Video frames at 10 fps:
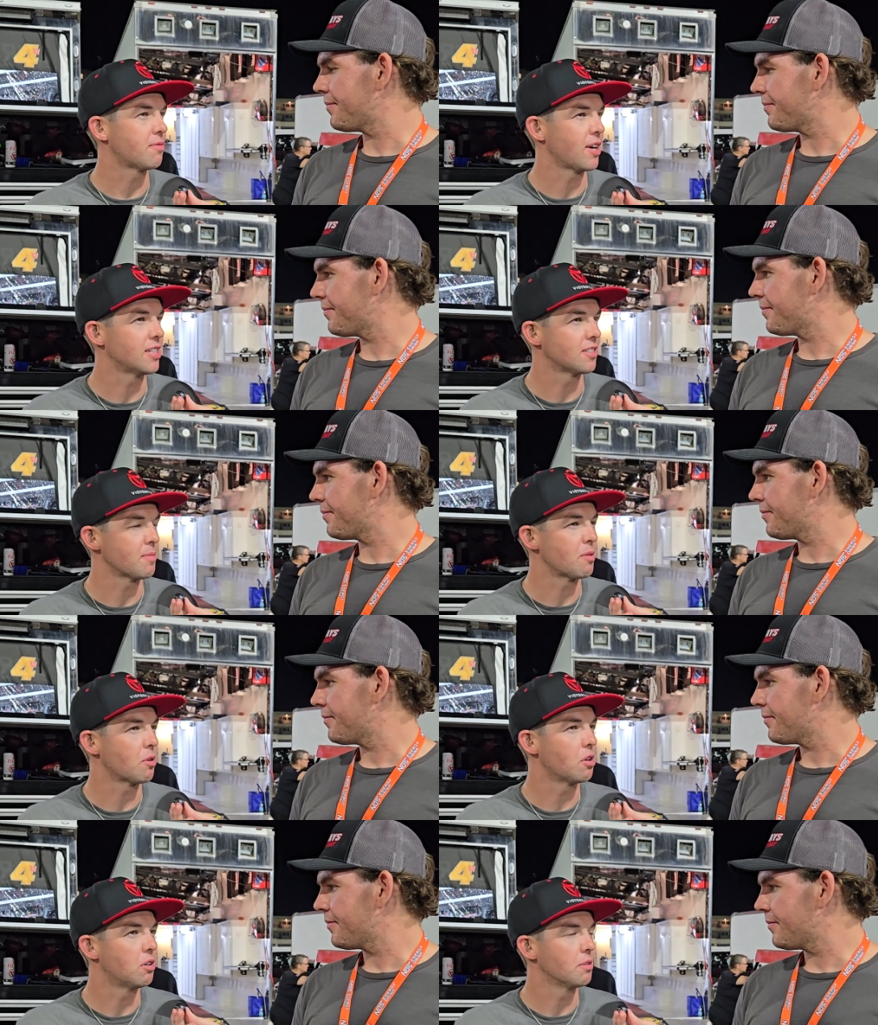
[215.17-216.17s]
Speaker 1: and friends, I mean,
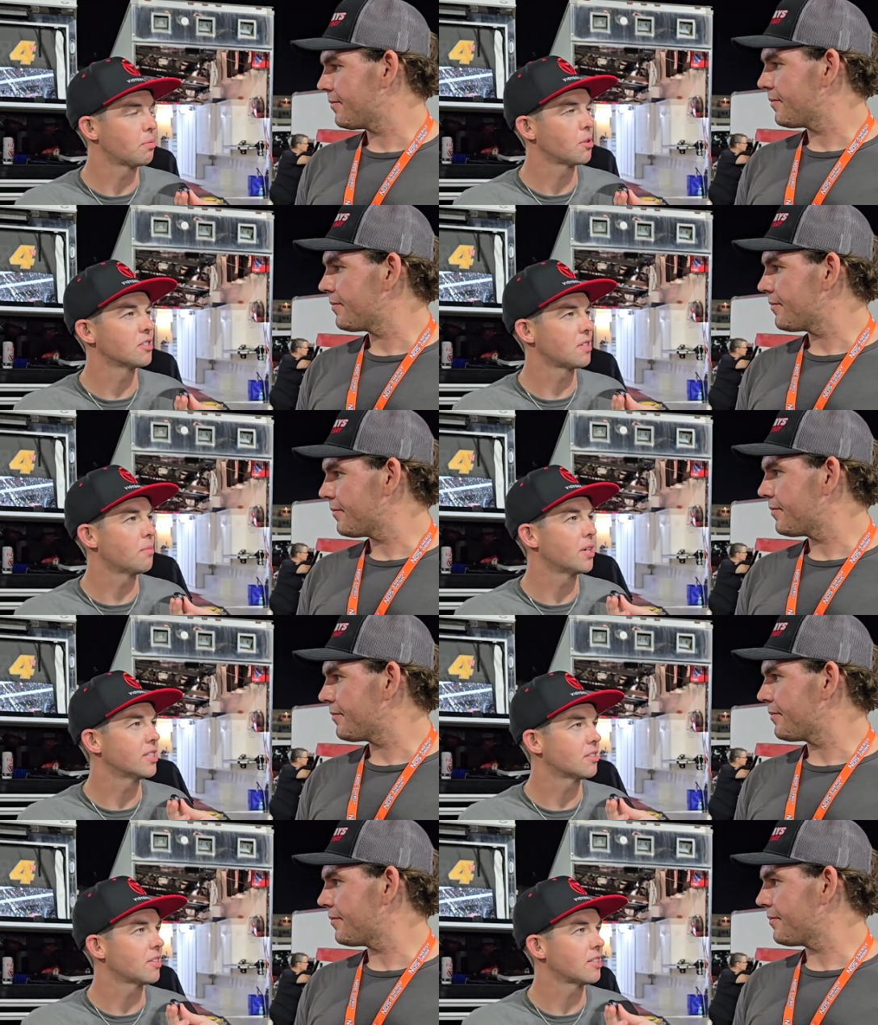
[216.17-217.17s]
we're all important to
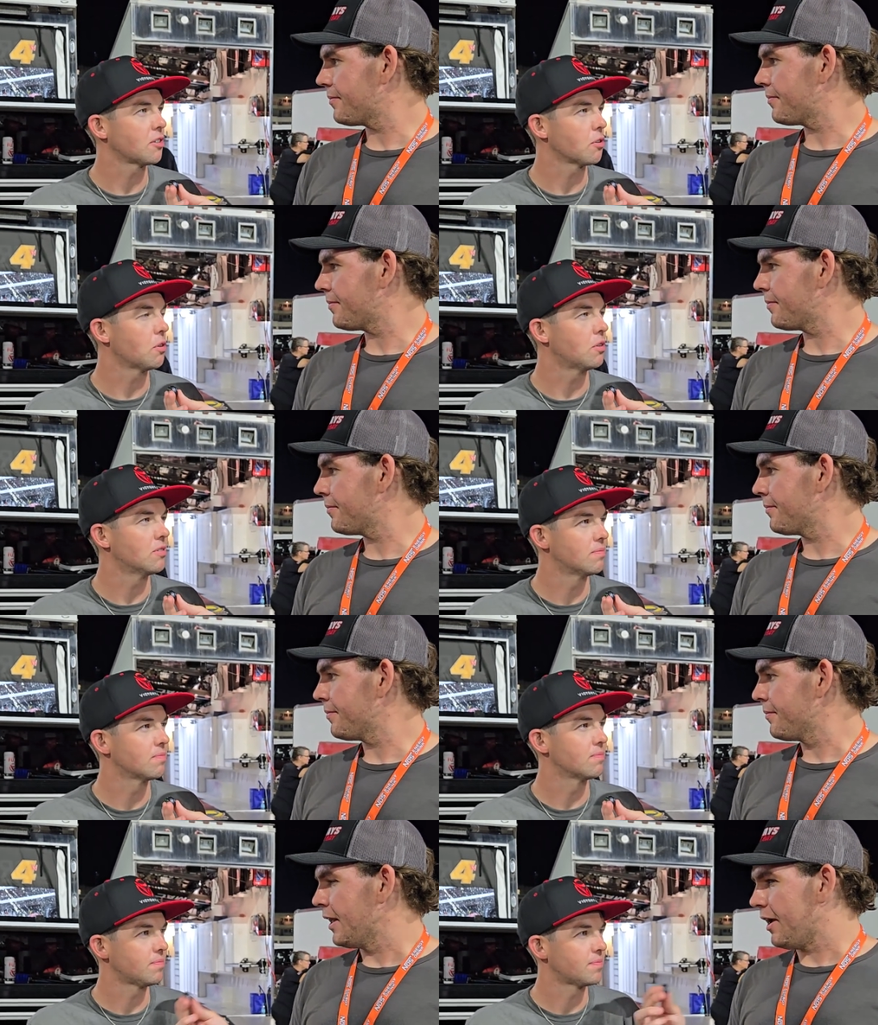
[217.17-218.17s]
somebody, so that's our goal.
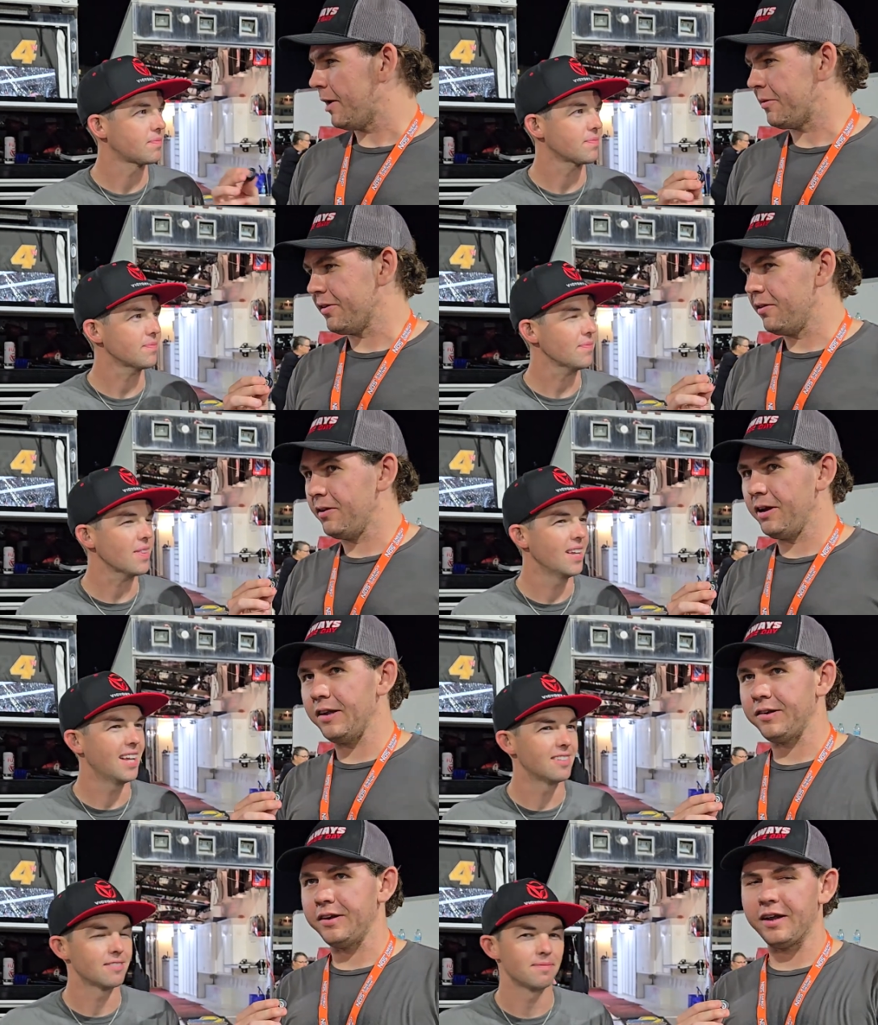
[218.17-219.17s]
Speaker 2: Absolutely. You
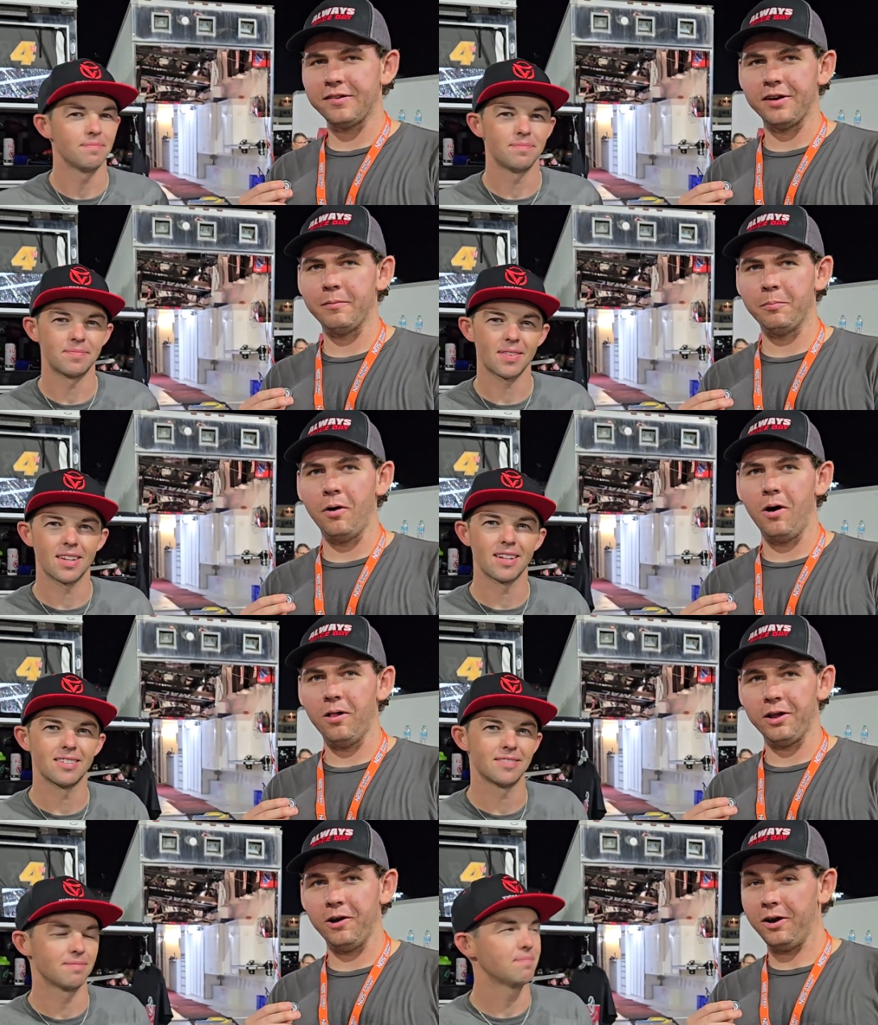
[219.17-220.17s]
guys can catch Jamie
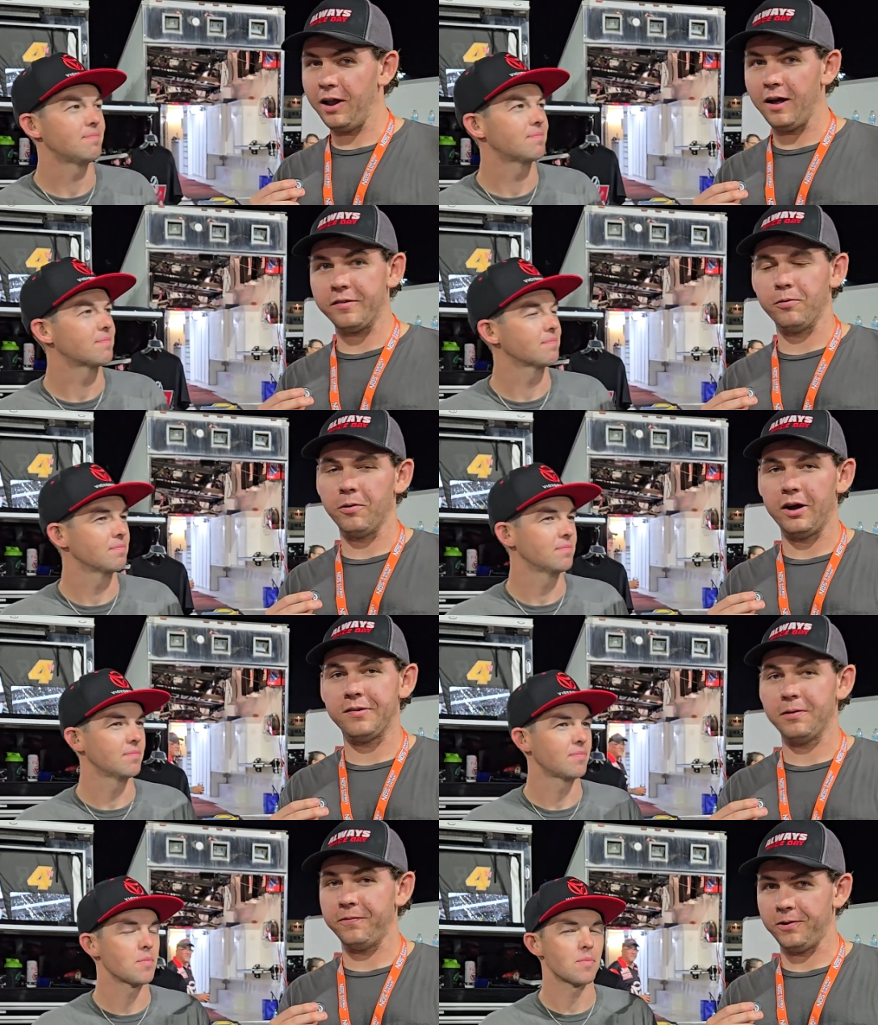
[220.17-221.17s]
Ball here at Knoxville
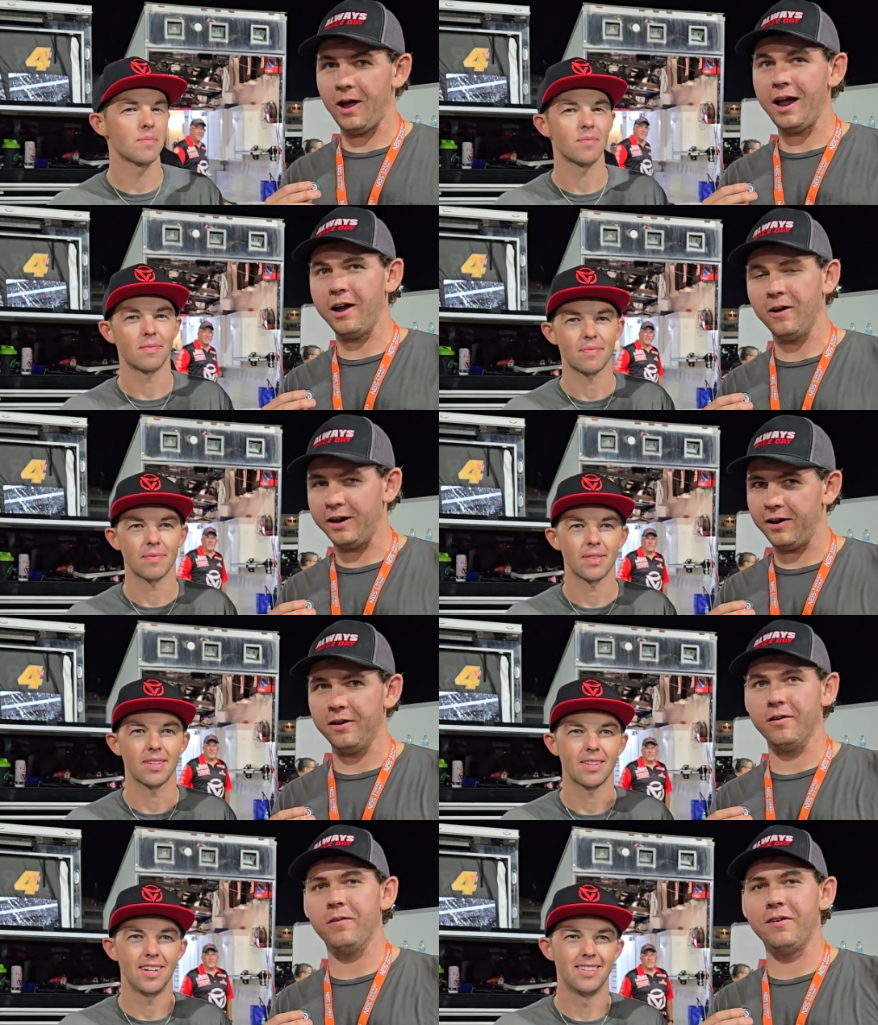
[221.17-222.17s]
Raceway. If you're not here, get
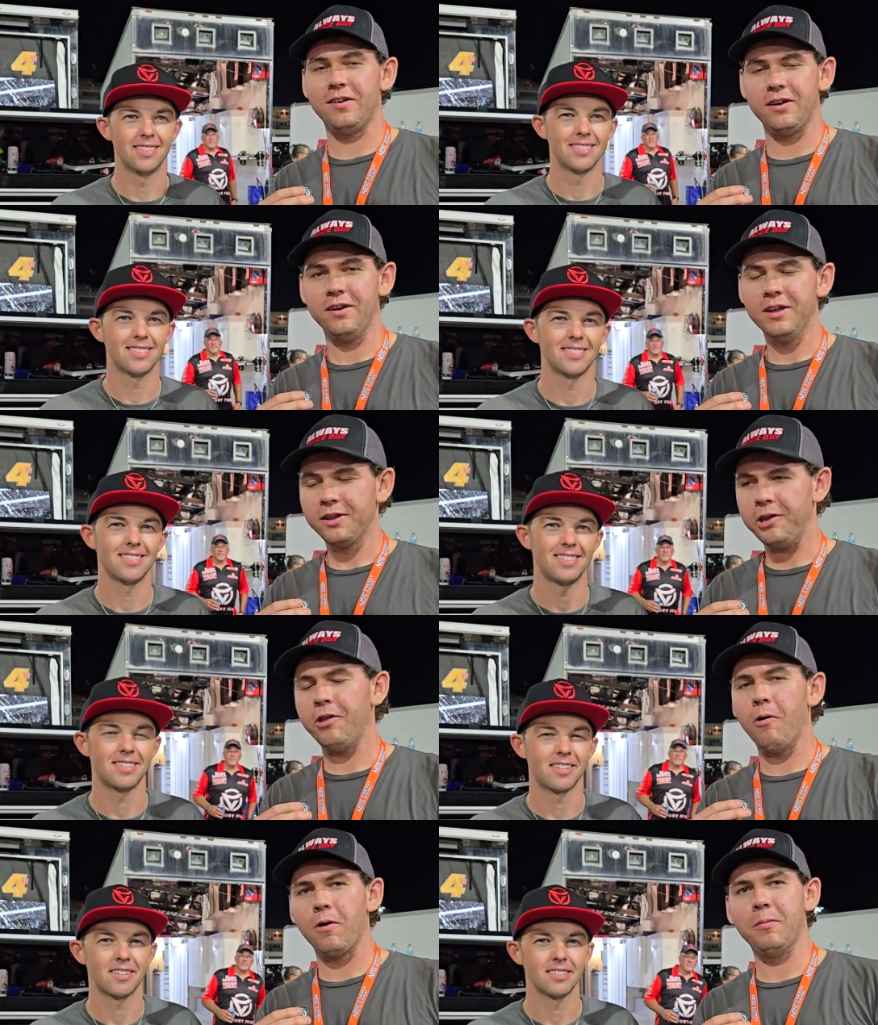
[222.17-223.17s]
on DIRTVision. You
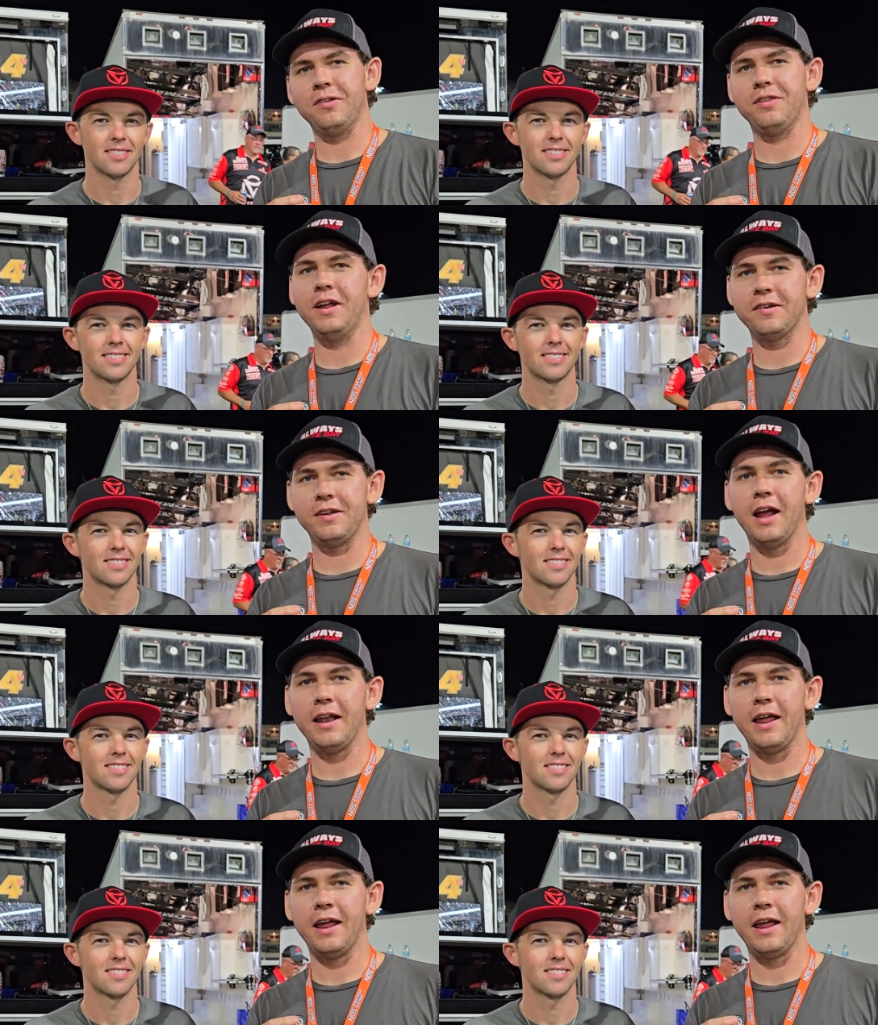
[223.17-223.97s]
don't want to miss the next nine